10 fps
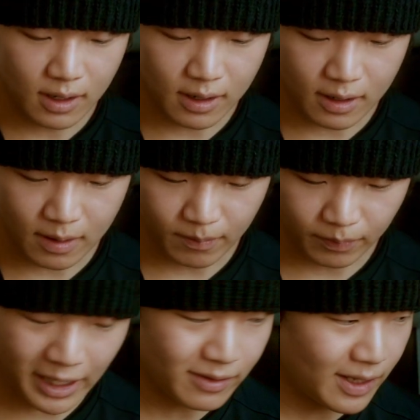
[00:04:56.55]

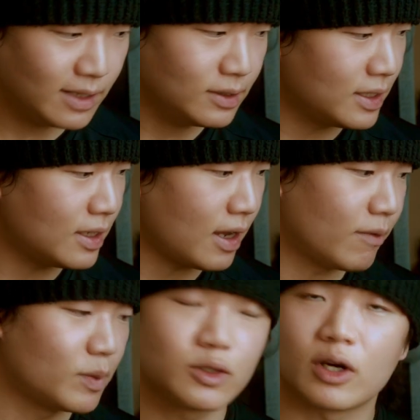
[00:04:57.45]
Not lately,
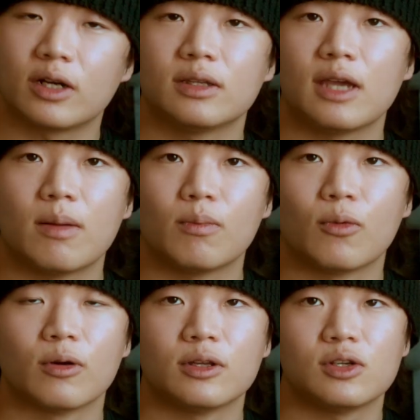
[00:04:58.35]
I've been trying to get
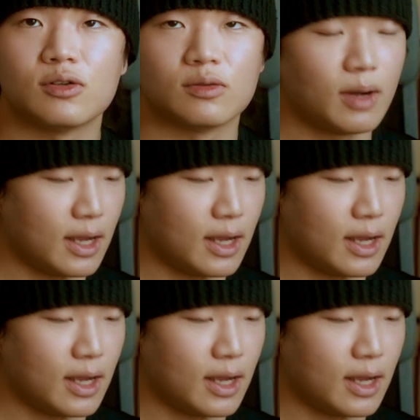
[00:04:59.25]
more into my